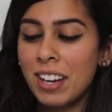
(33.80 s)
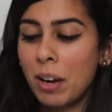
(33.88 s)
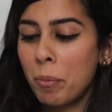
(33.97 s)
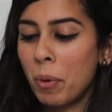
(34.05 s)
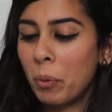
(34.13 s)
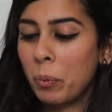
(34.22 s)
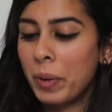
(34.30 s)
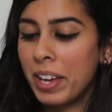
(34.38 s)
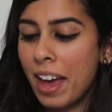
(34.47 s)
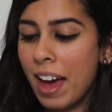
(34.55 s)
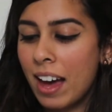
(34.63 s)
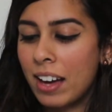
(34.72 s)
up, we
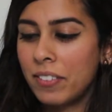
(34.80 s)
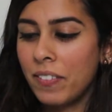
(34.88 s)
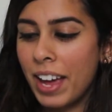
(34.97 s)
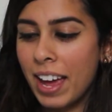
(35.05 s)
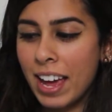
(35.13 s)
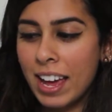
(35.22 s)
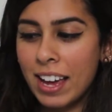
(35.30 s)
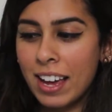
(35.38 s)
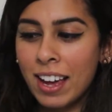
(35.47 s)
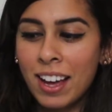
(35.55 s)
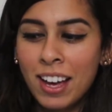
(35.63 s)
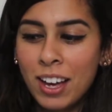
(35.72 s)
have
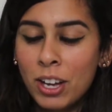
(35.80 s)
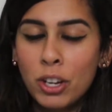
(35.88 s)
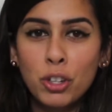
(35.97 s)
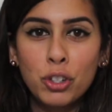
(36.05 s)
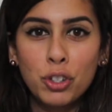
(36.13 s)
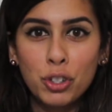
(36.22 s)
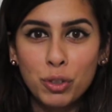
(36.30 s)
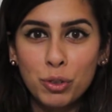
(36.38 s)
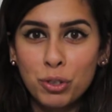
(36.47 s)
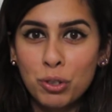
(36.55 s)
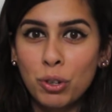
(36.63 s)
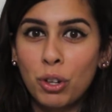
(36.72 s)
a
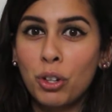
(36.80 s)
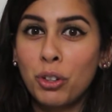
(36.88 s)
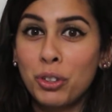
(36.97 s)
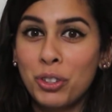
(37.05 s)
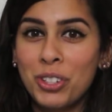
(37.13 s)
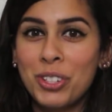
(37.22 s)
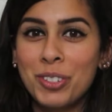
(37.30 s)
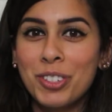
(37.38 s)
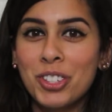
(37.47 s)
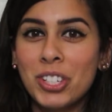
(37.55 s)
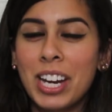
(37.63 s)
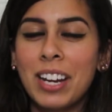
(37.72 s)
neutral nude
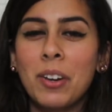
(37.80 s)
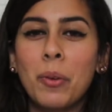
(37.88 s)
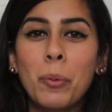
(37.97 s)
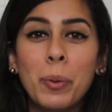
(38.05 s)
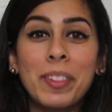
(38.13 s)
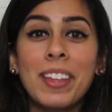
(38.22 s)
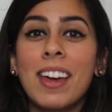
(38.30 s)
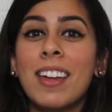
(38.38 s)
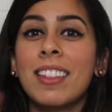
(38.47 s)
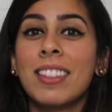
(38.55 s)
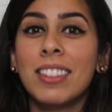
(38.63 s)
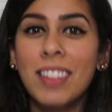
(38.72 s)
shade with a
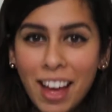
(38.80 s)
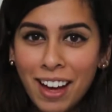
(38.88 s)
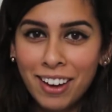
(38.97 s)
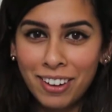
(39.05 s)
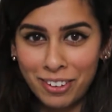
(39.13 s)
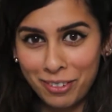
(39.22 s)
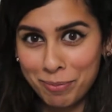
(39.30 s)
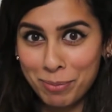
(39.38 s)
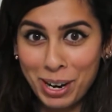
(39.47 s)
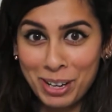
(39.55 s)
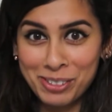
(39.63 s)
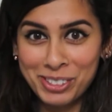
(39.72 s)
lot of
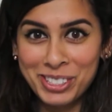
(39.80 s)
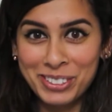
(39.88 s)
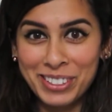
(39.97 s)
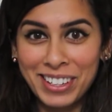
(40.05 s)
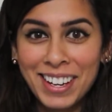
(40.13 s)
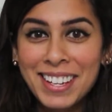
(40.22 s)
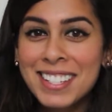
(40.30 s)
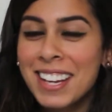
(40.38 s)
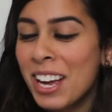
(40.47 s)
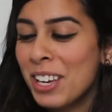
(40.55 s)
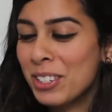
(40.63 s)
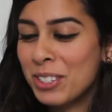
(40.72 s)
brown to it.
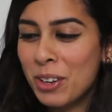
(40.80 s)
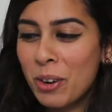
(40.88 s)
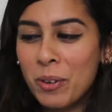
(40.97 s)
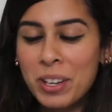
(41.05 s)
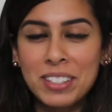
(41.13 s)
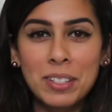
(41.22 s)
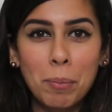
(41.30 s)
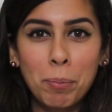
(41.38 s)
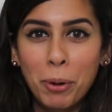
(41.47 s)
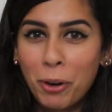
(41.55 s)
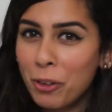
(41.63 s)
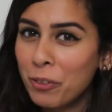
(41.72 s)
So it's a
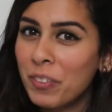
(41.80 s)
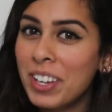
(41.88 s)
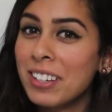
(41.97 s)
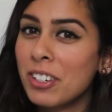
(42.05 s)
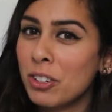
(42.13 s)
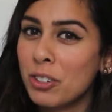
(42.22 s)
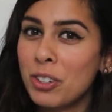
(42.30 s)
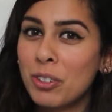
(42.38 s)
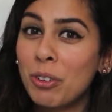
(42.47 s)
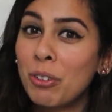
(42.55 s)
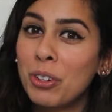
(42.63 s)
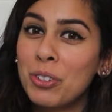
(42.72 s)
perfect
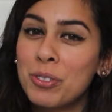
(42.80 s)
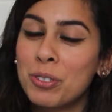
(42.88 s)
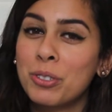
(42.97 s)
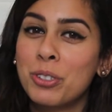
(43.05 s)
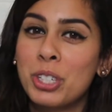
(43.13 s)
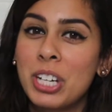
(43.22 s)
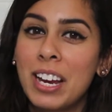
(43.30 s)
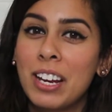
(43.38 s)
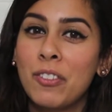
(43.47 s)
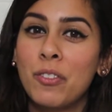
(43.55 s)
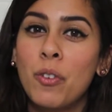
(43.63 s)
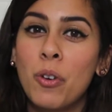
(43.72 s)
nude neutral
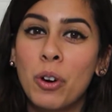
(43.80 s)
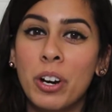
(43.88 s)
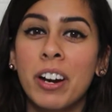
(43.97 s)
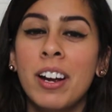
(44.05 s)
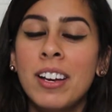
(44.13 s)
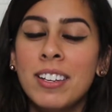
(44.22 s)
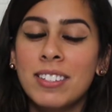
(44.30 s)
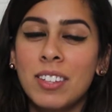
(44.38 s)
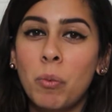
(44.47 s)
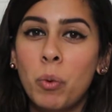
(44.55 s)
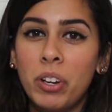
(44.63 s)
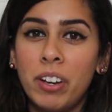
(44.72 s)
shade for
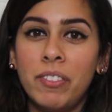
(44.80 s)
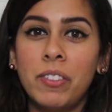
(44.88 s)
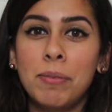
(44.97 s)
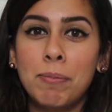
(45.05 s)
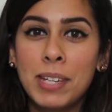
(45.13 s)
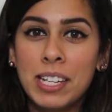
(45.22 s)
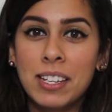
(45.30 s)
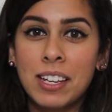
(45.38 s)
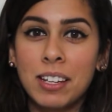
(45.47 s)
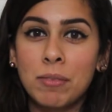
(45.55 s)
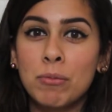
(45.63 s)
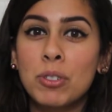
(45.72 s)
someone of a
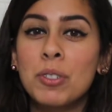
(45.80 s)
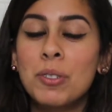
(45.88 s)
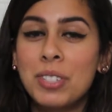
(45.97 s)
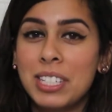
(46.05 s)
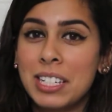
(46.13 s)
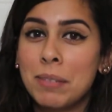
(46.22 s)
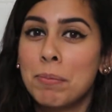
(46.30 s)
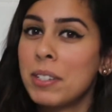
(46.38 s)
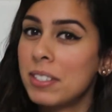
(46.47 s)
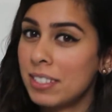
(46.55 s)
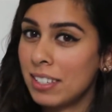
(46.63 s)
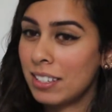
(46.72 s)
medium to deep
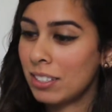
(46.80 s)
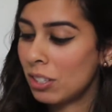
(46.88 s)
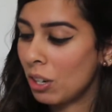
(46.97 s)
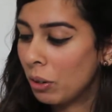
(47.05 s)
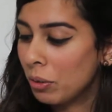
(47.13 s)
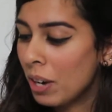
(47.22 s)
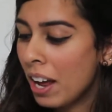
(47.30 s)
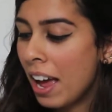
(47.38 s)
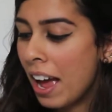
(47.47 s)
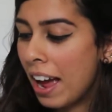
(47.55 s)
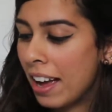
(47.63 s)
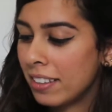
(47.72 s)
skin tone.
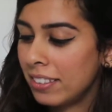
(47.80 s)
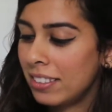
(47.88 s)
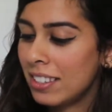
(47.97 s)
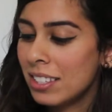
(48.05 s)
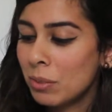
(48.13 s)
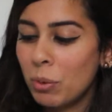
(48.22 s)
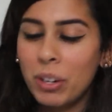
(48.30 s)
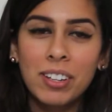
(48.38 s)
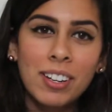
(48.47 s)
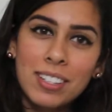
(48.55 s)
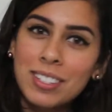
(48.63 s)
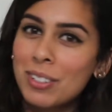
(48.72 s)
And this
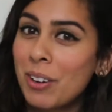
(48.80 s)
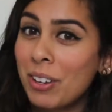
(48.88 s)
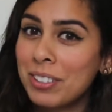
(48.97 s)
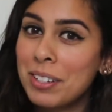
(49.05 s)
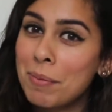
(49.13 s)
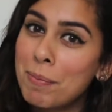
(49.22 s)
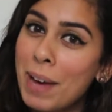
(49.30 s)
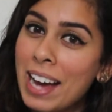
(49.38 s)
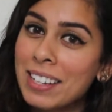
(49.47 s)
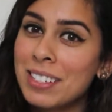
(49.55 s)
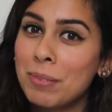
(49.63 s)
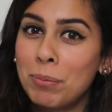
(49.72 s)
one is called
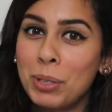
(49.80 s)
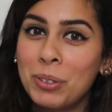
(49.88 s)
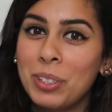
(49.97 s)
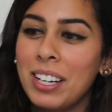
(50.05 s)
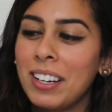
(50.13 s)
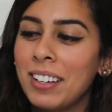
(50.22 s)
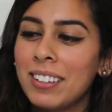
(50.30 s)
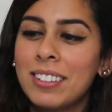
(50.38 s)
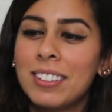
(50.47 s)
Matte Beauty.